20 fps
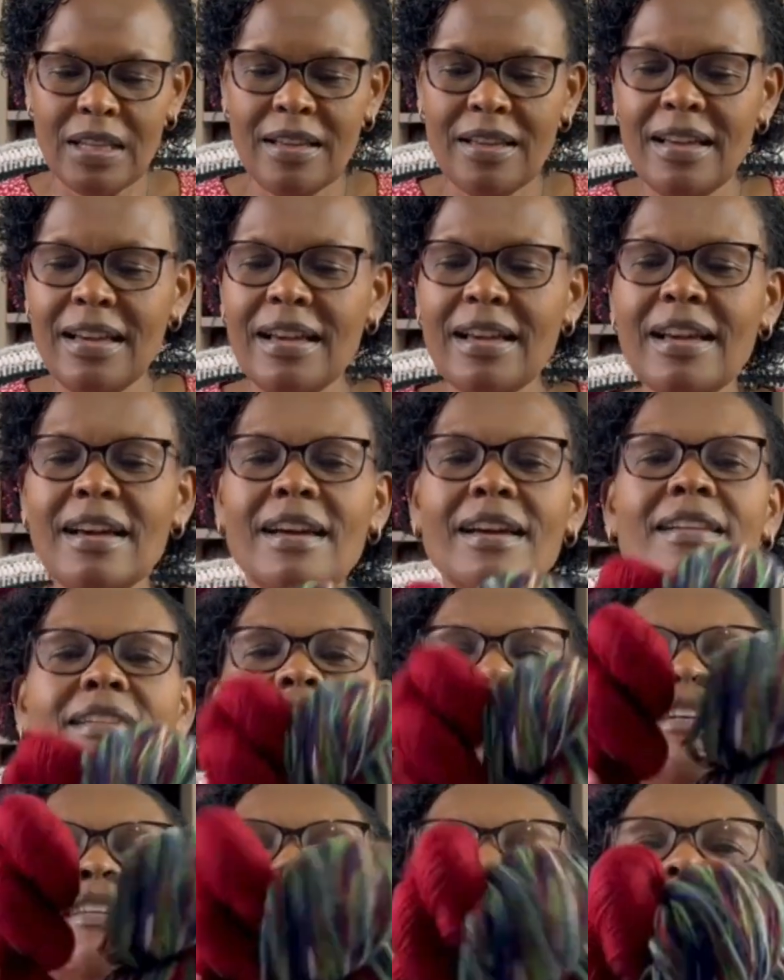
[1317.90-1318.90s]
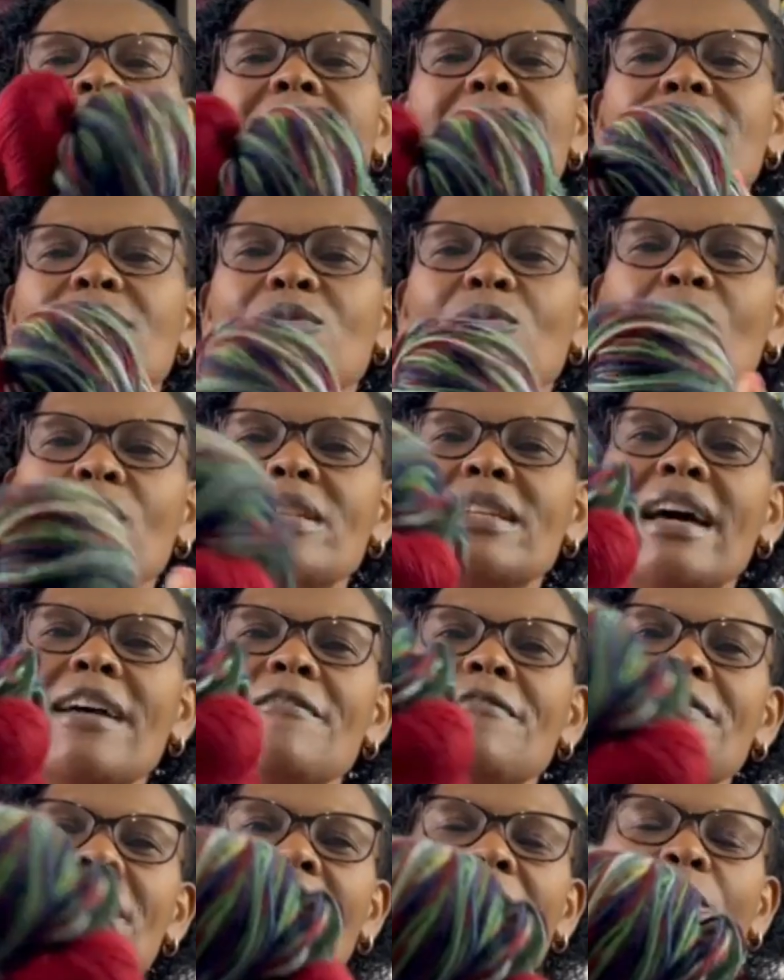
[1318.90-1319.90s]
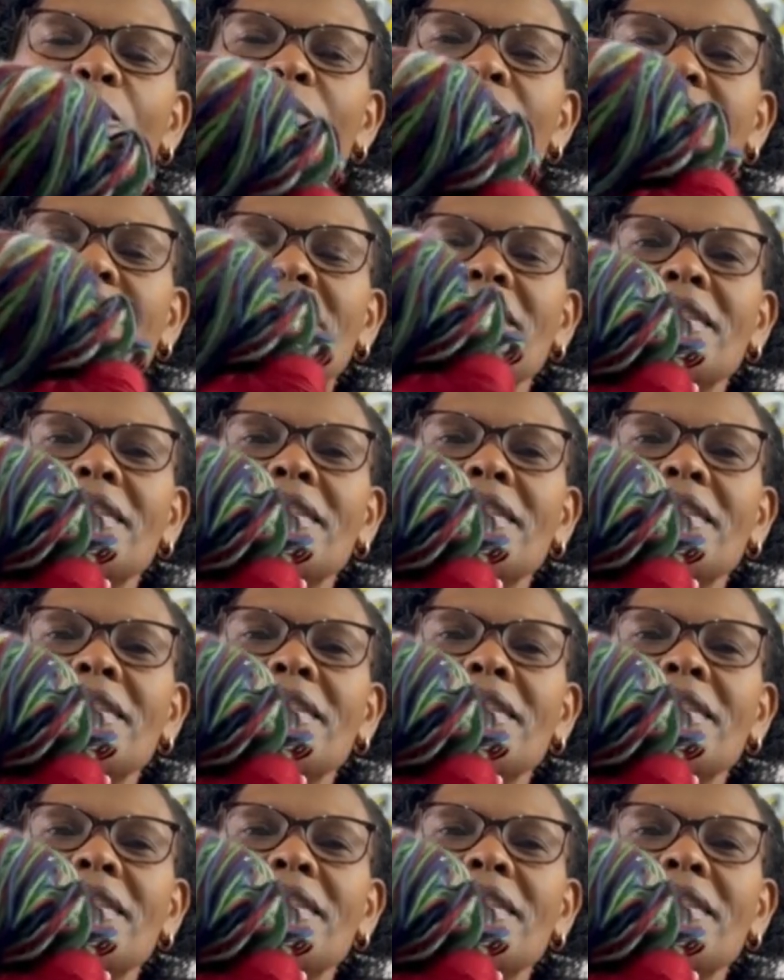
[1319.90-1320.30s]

and this is what I found.